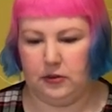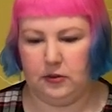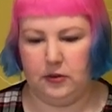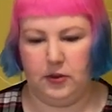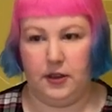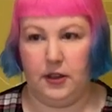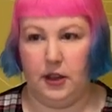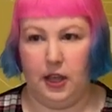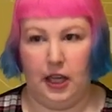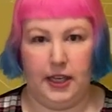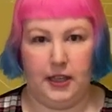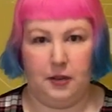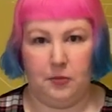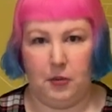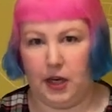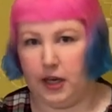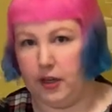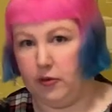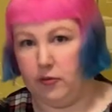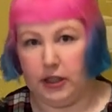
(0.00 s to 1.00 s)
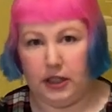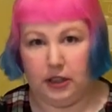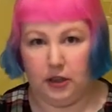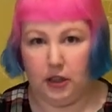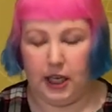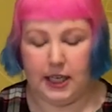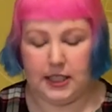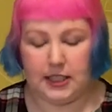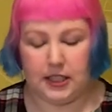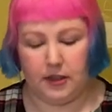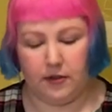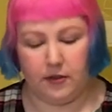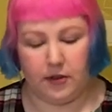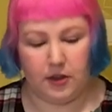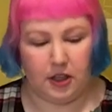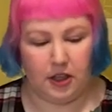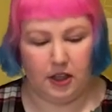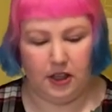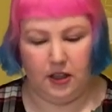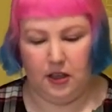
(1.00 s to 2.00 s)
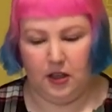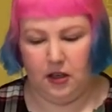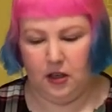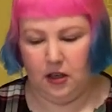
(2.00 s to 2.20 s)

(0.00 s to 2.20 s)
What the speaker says: with like my ring light and everything,